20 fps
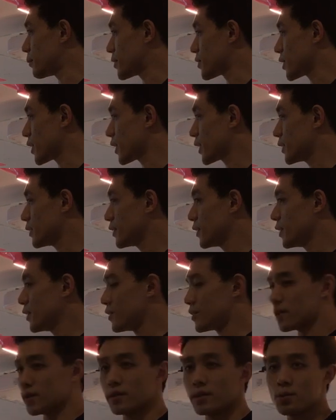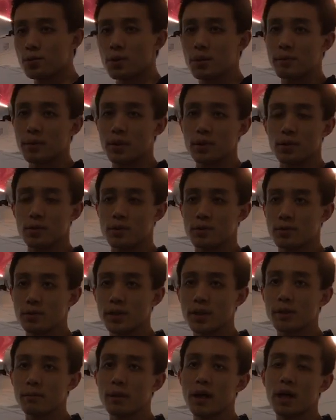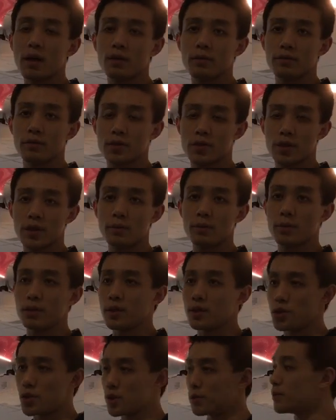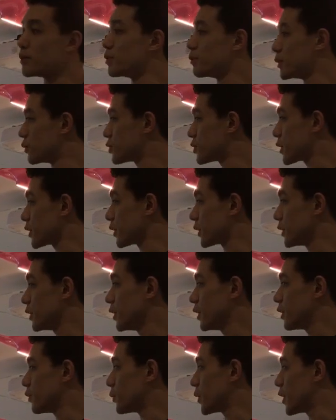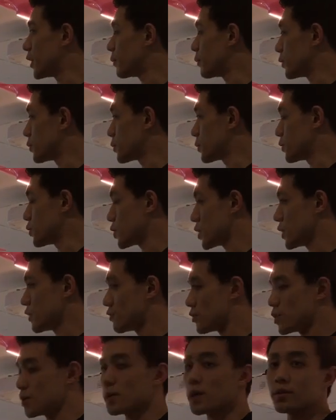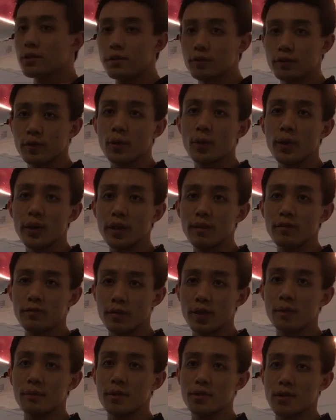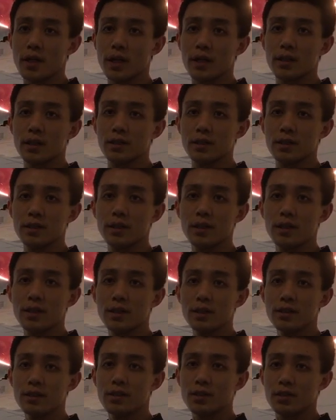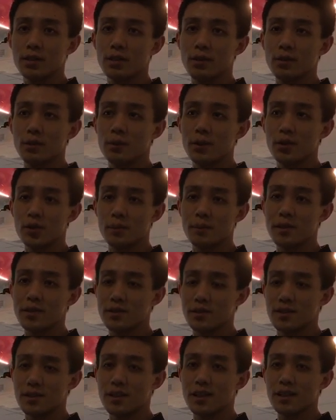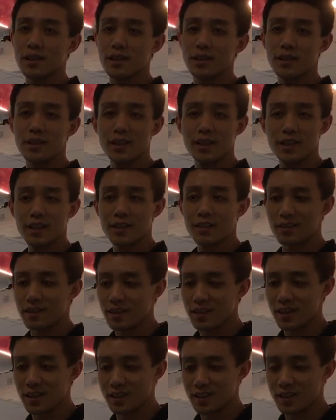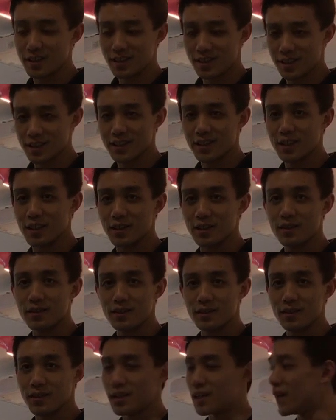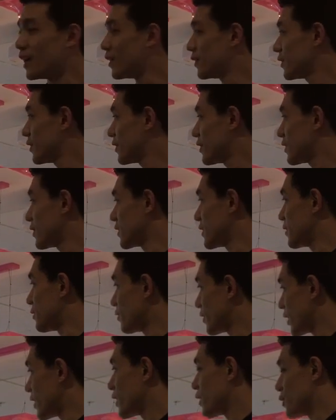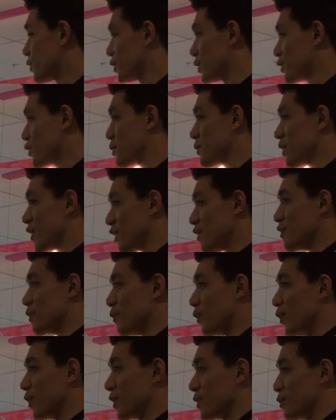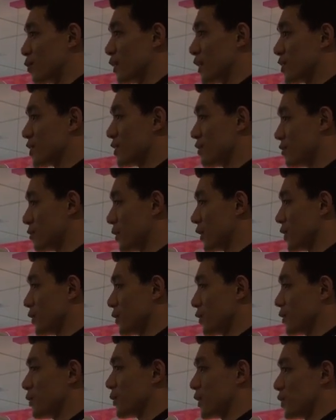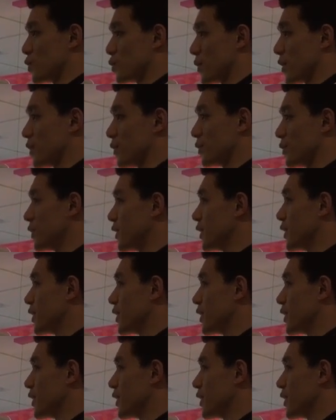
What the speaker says: per second. So this one, because of the really powerful CPU and the GPU built-in, we're able to achieve 240 frames per second. So which means the video is going to be even more impressive when you try to